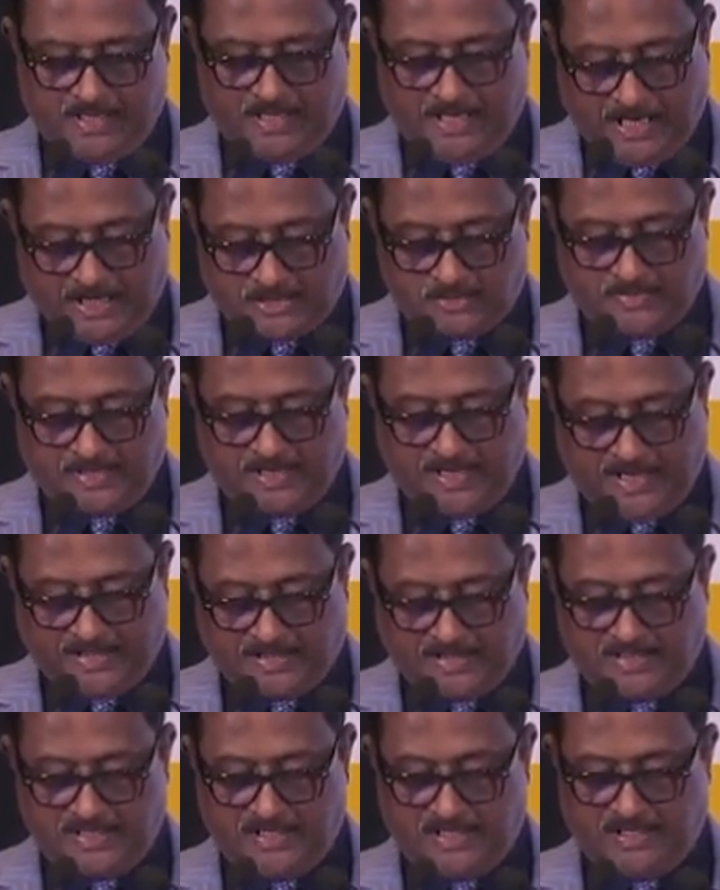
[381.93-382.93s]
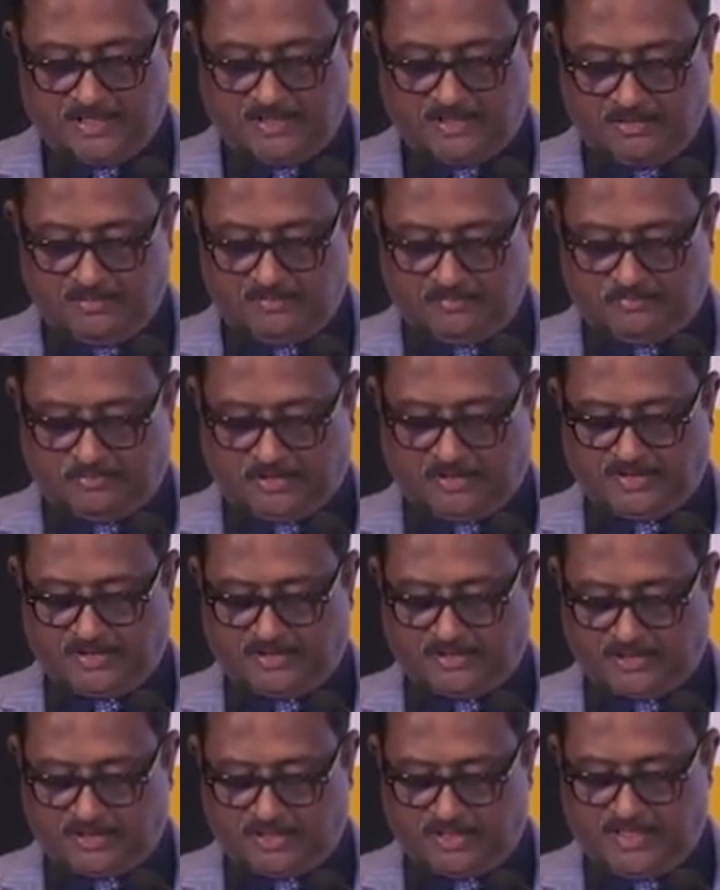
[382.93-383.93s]
As we gather here for the
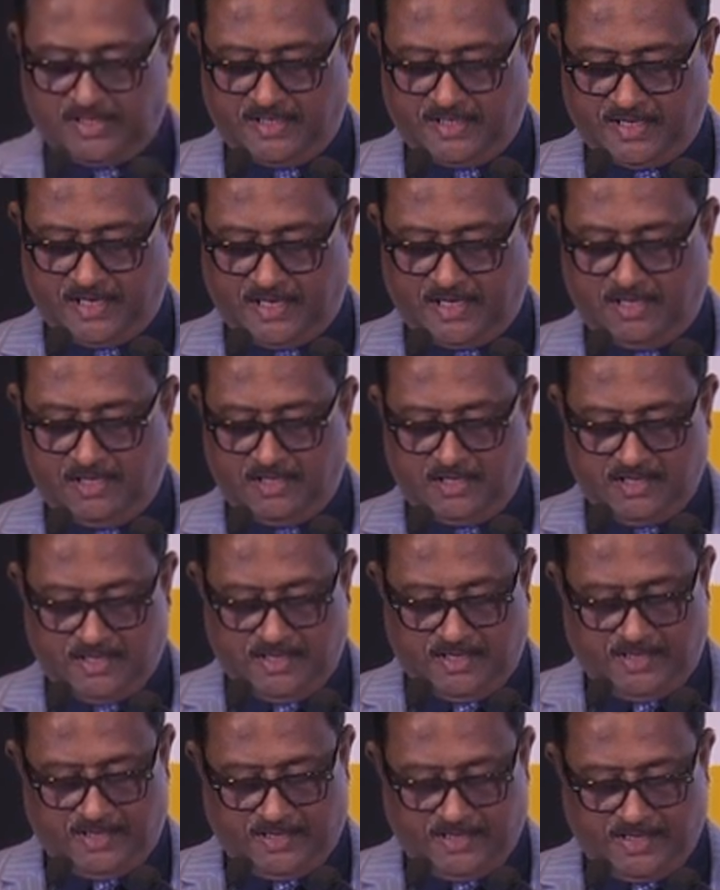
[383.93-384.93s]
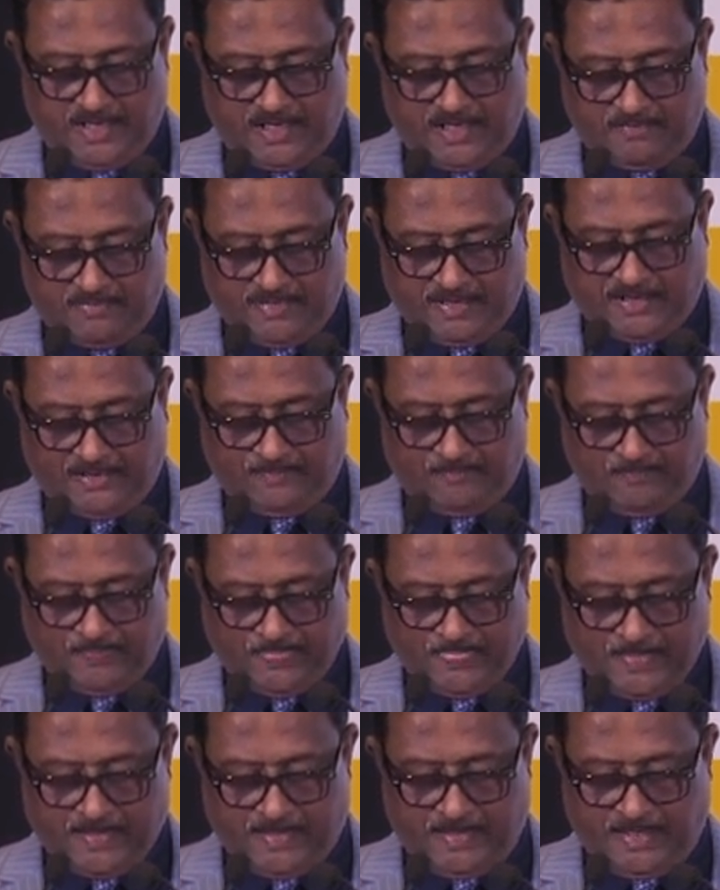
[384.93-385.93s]
3rd India ADR Week,
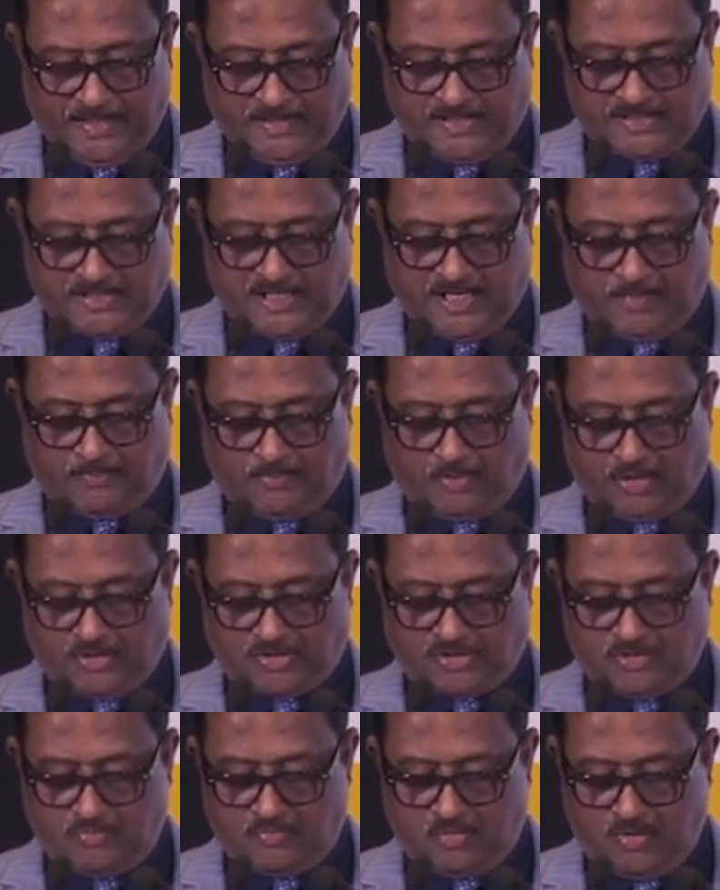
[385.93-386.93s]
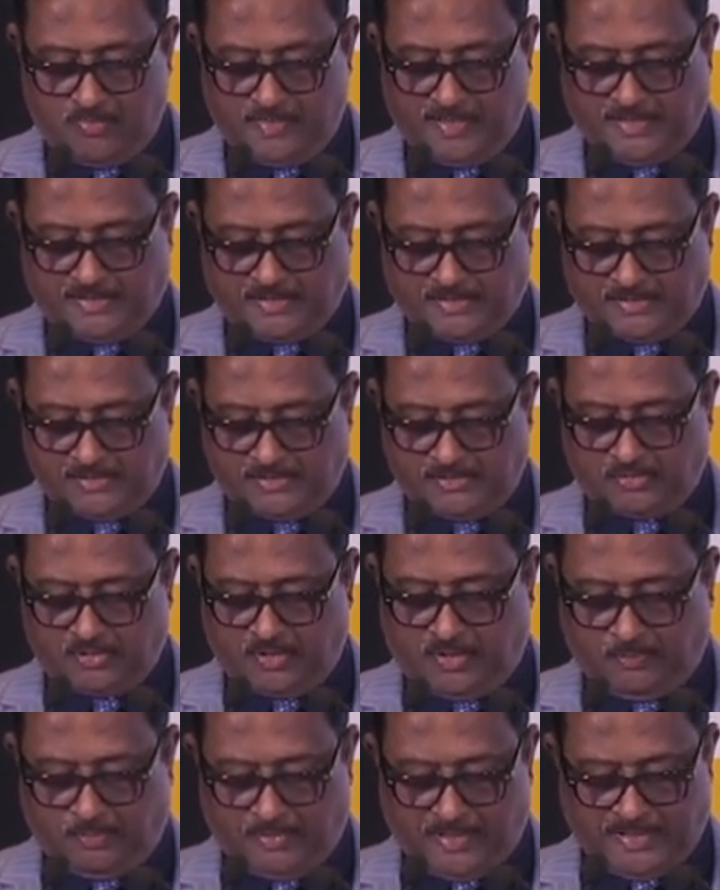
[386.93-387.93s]
it is an opportune moment to
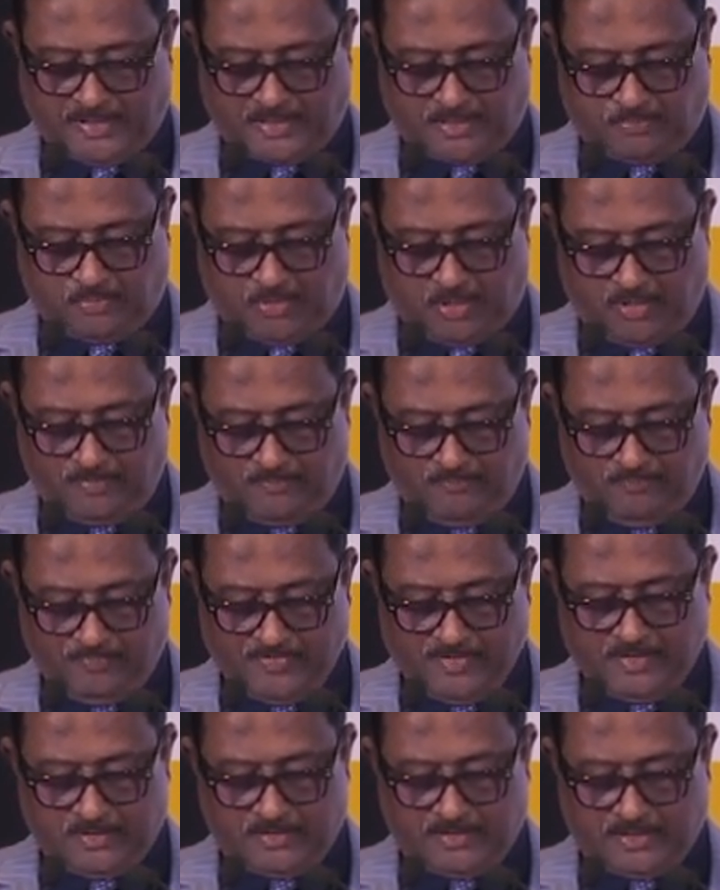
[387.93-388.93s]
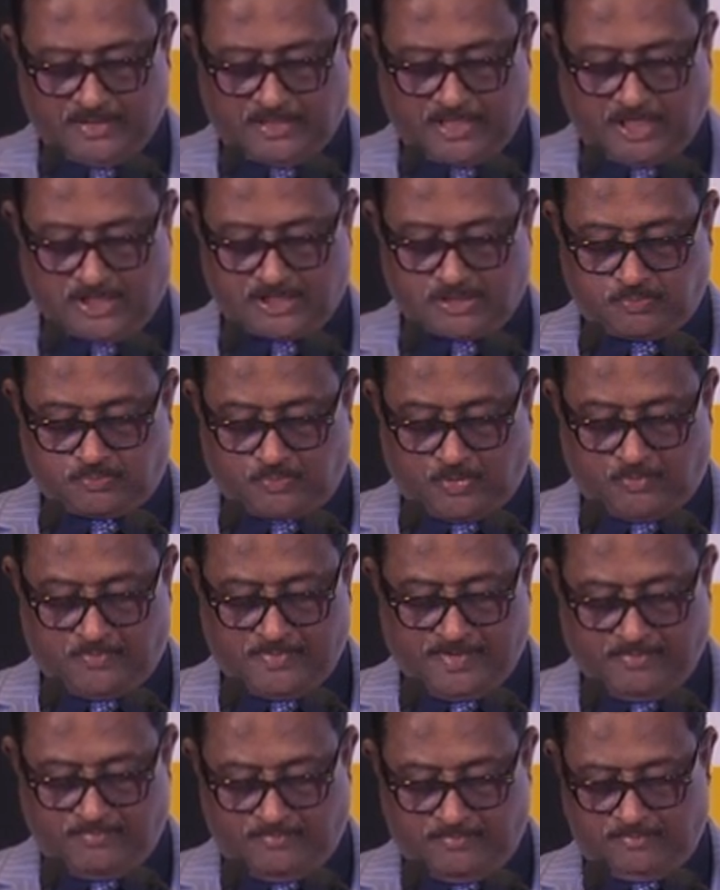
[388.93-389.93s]
reflect upon the
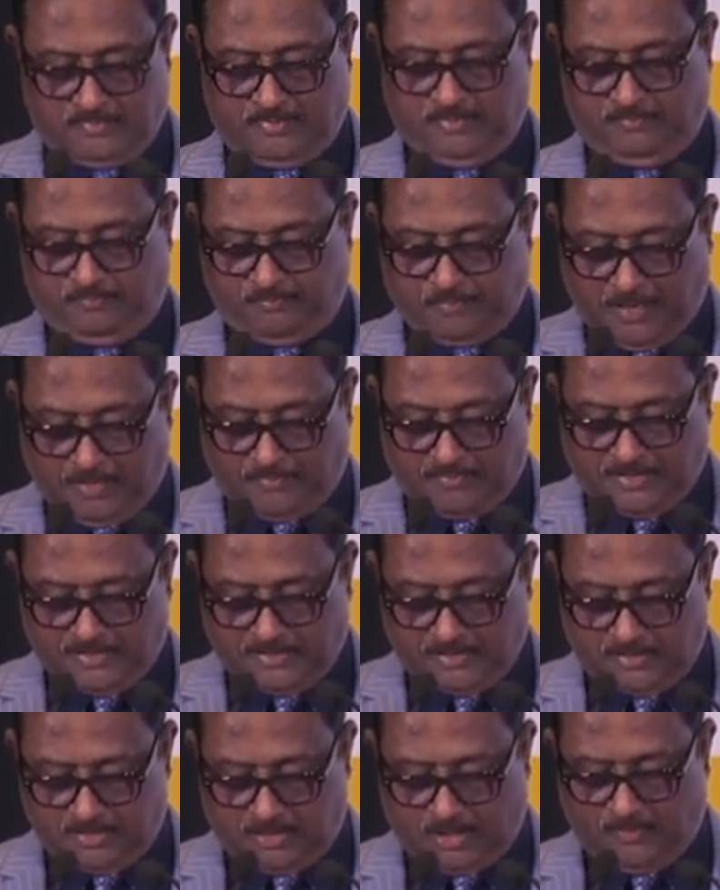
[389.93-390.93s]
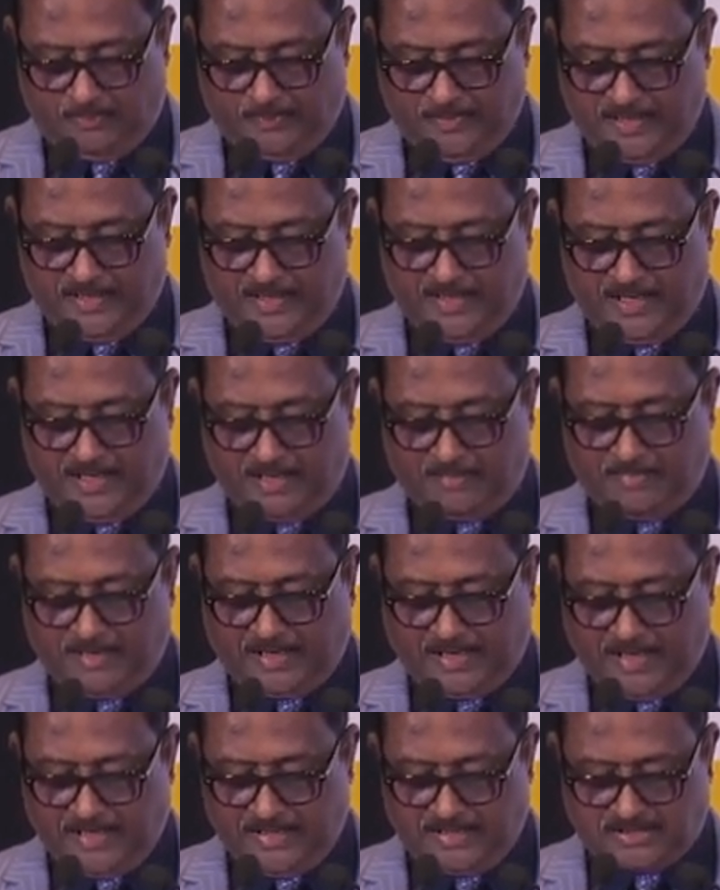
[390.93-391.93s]
transformative power of ADR
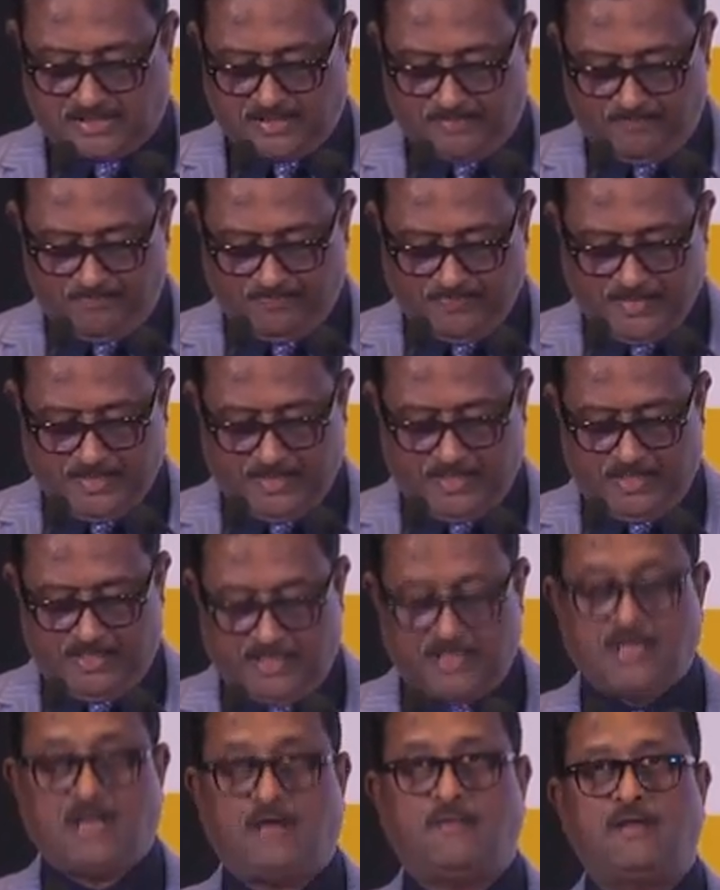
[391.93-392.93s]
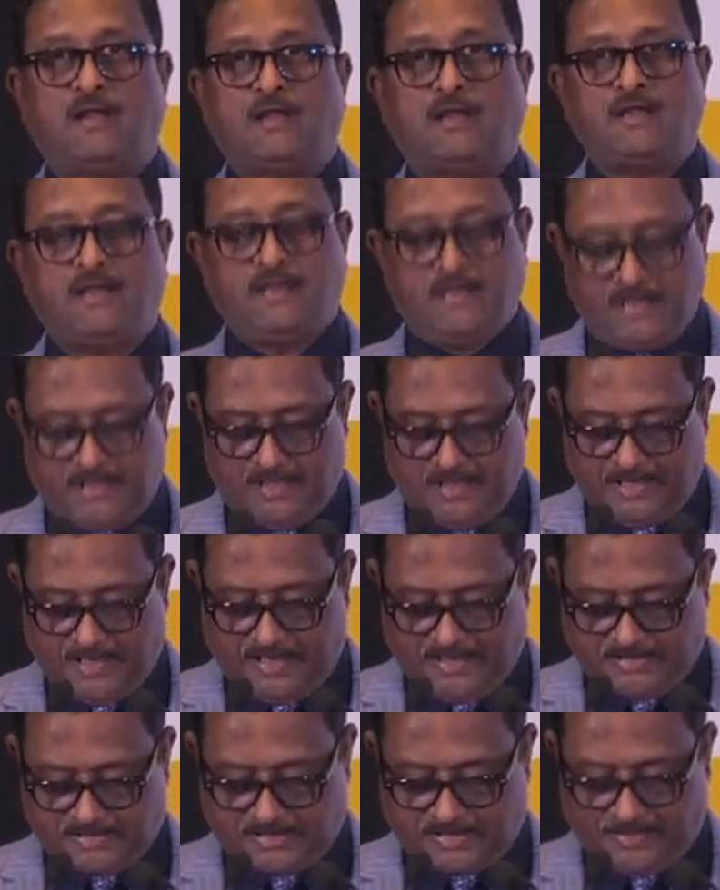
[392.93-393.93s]
mechanism in our legal
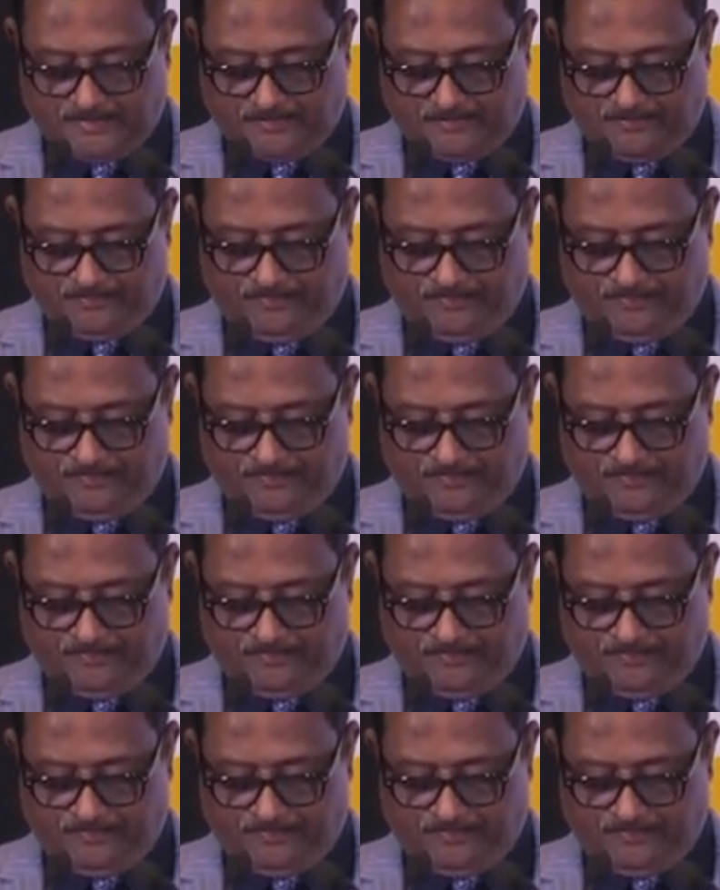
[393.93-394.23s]
landscape.